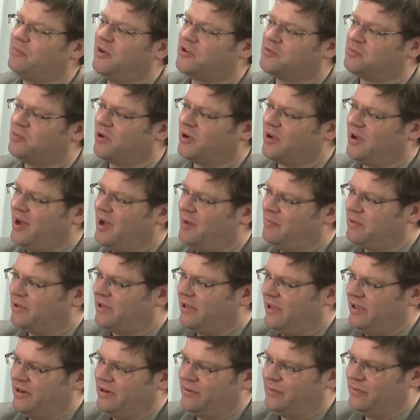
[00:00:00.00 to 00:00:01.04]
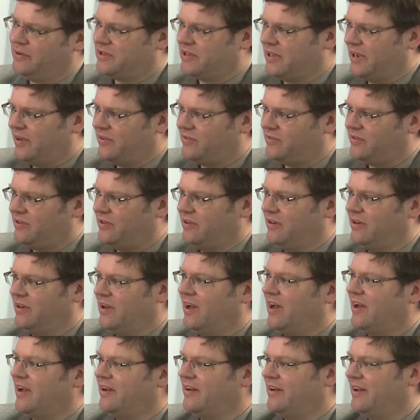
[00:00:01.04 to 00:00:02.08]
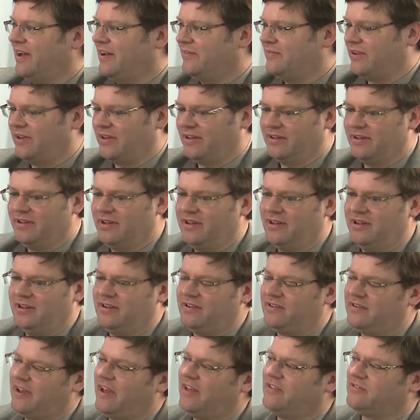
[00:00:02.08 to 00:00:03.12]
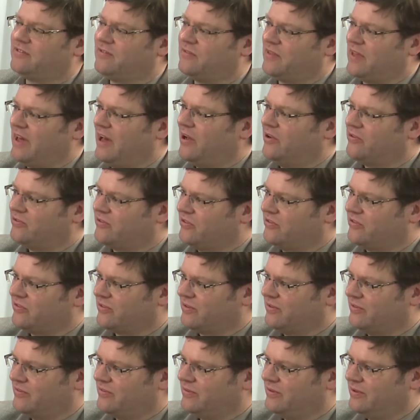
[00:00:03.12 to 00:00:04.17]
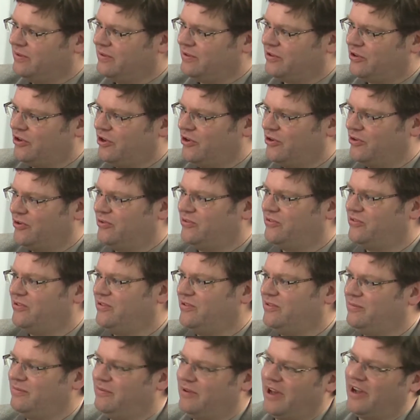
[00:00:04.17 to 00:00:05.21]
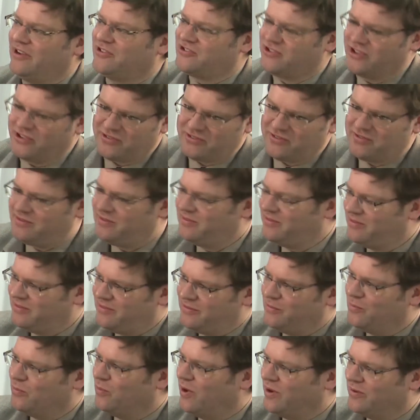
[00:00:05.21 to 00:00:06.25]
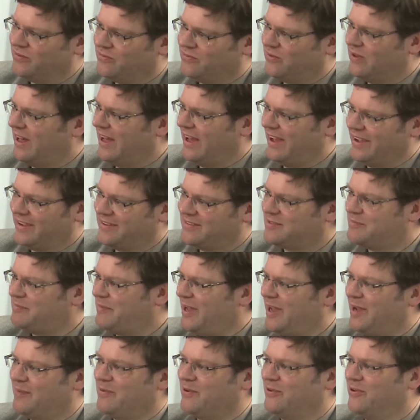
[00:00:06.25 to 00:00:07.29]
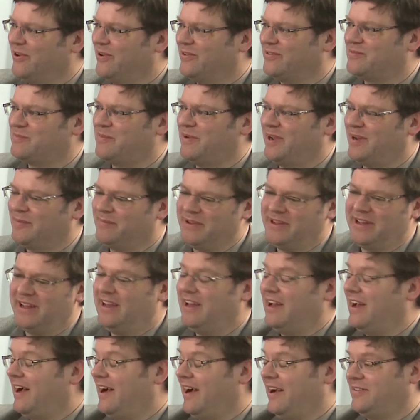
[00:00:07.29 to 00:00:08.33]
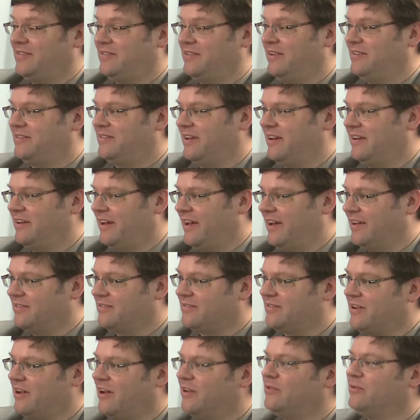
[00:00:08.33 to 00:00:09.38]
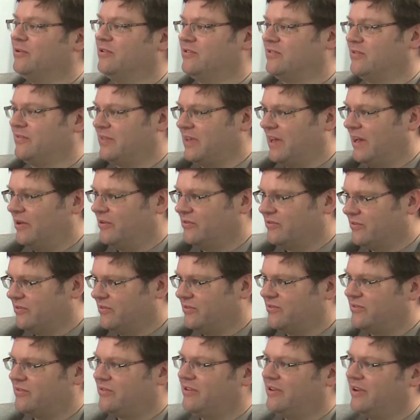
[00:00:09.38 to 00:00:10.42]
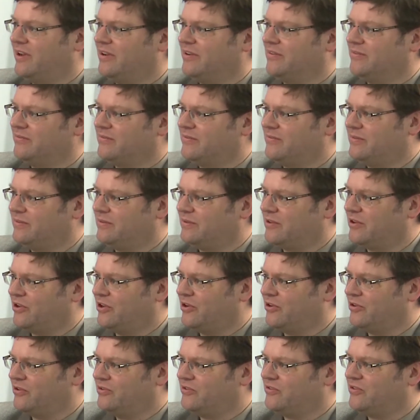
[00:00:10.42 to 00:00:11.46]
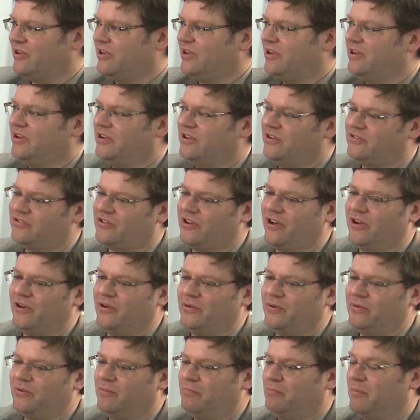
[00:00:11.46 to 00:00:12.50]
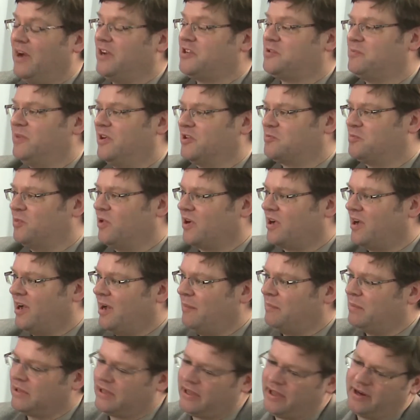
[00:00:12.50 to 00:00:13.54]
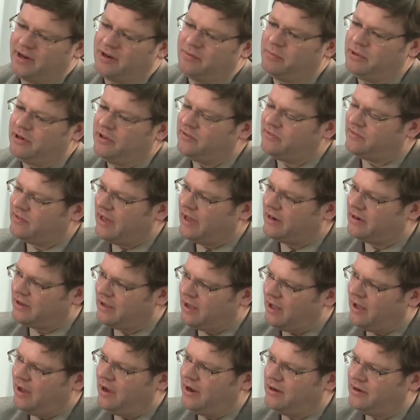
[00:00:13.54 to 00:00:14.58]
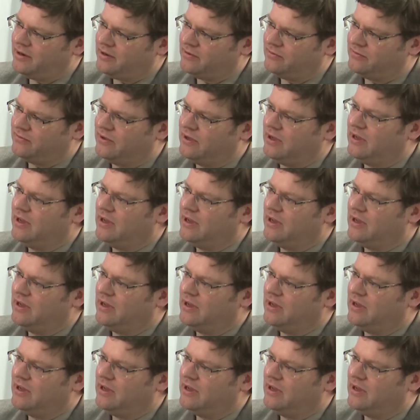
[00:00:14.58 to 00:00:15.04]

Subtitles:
much more complicated with ICD-9 having tens of thousands of codes, not just one flag, spam or not spam. ICD-10 has hundreds of thousands of codes. So much, much more complicated, but it's that kind of